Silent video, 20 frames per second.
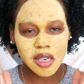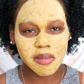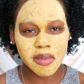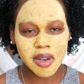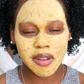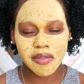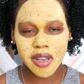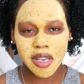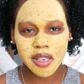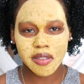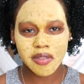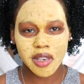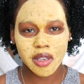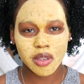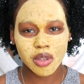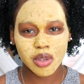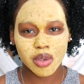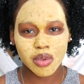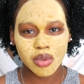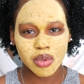leave my face
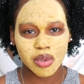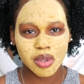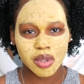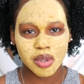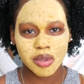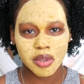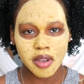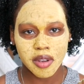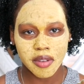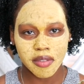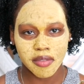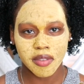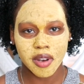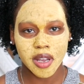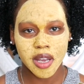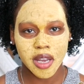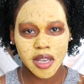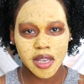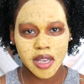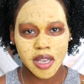feeling too stiff,
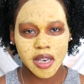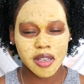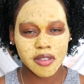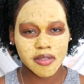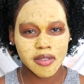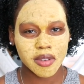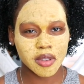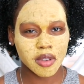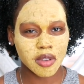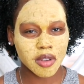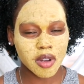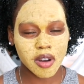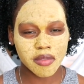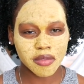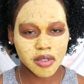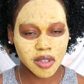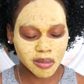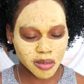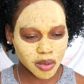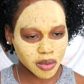like, and it feels
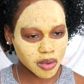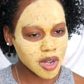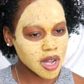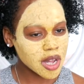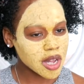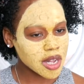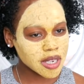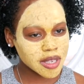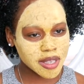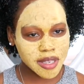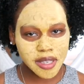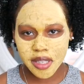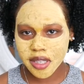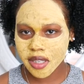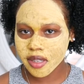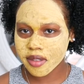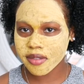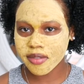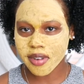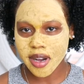uncomfortable. This
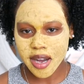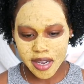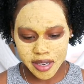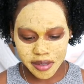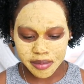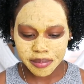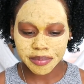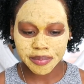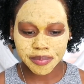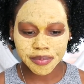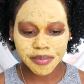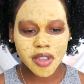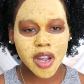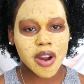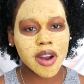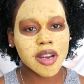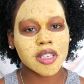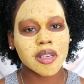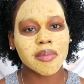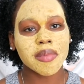is fine.
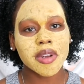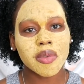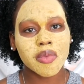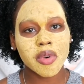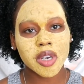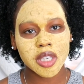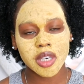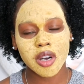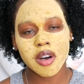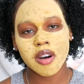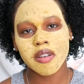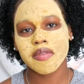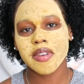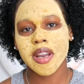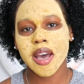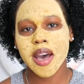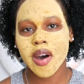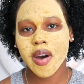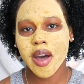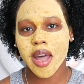All right, so I'm gonna wash it off
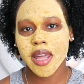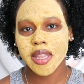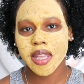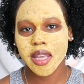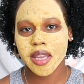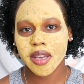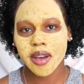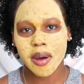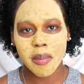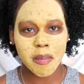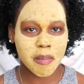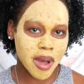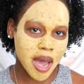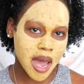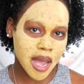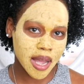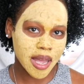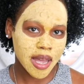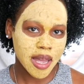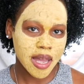now and then come
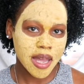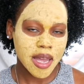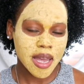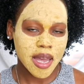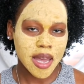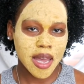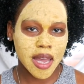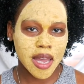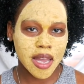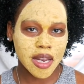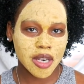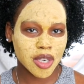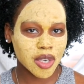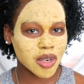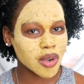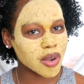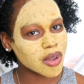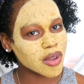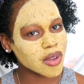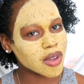back and
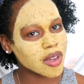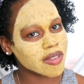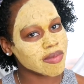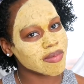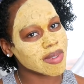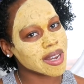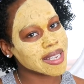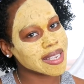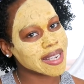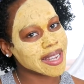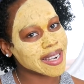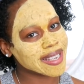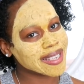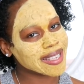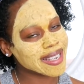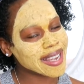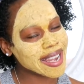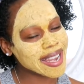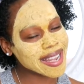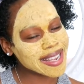show you if my skin
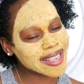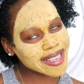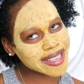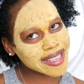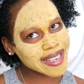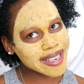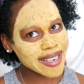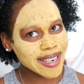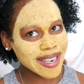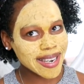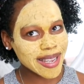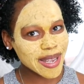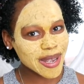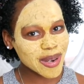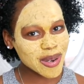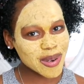is instantly